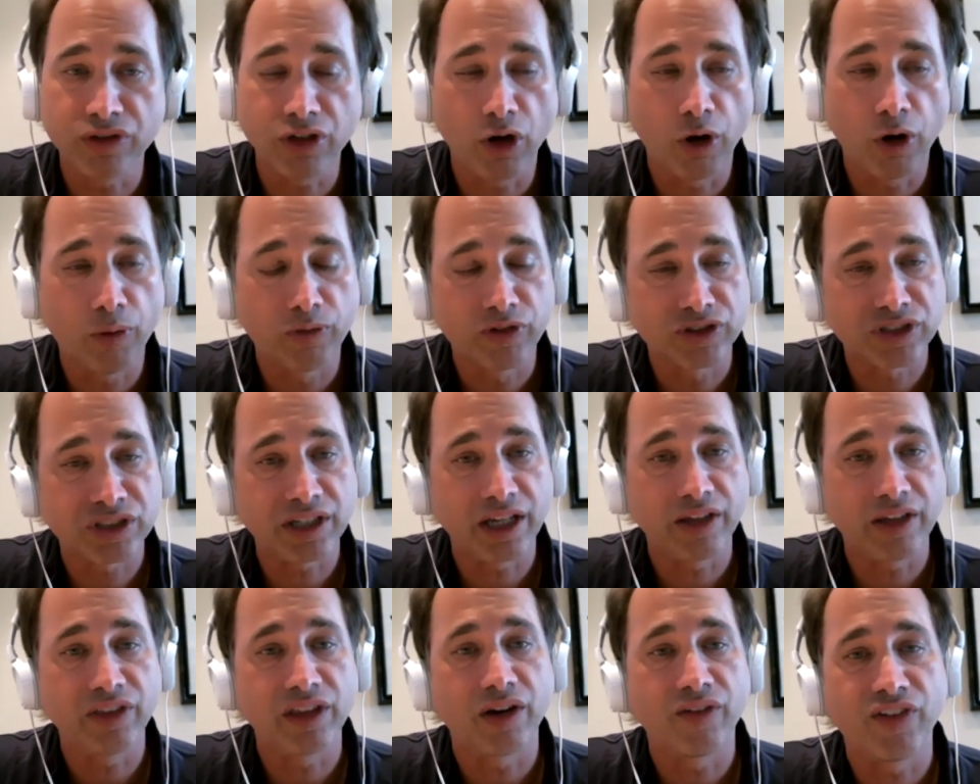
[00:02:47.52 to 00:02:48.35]

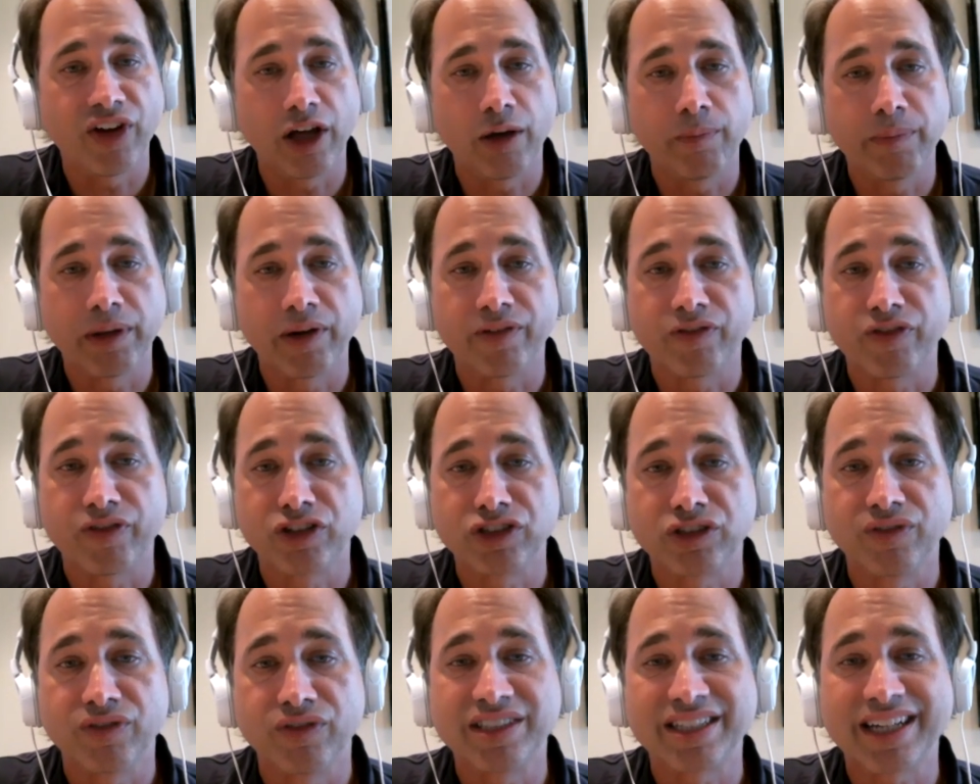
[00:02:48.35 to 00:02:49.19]
overseen the development of a
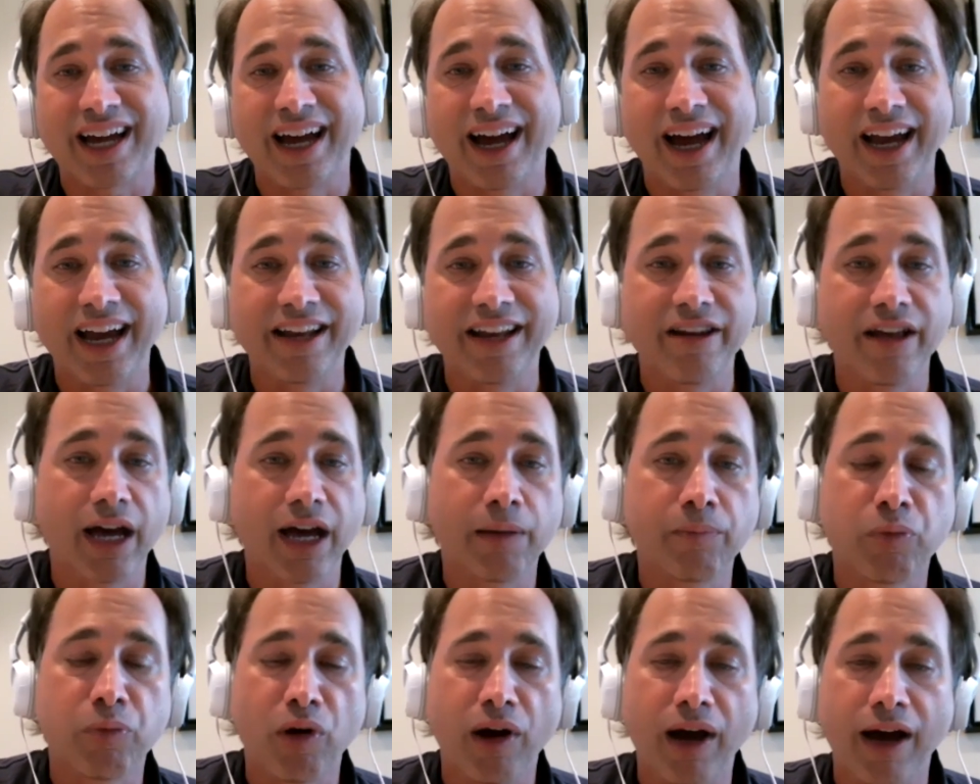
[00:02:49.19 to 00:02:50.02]
first of its kind
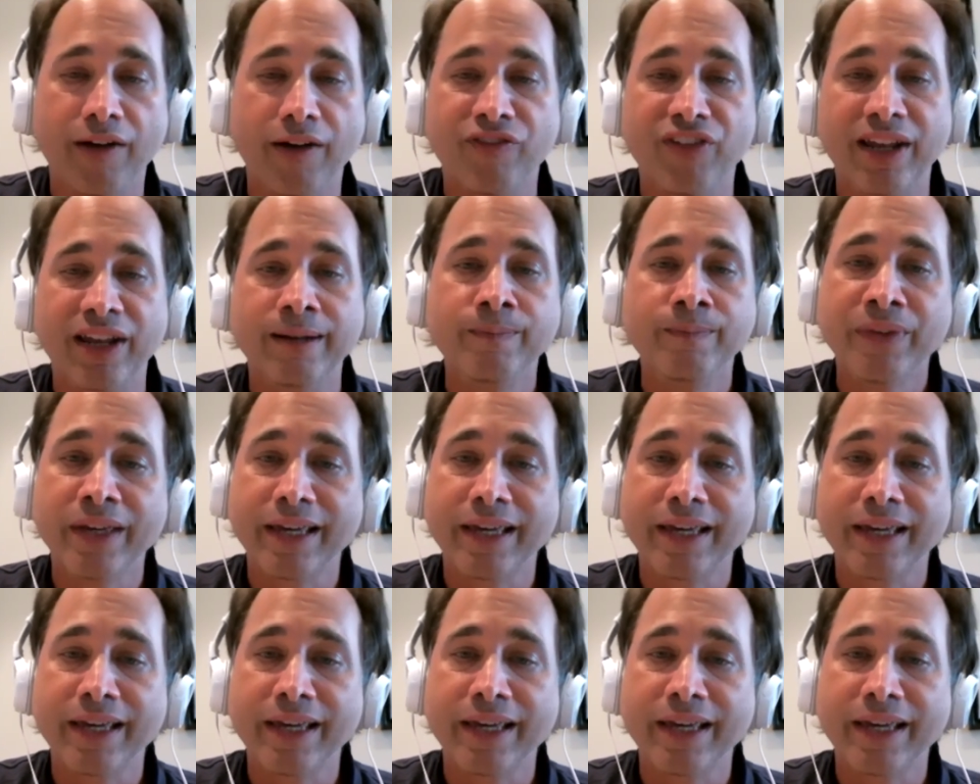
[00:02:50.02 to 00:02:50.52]
nonprofit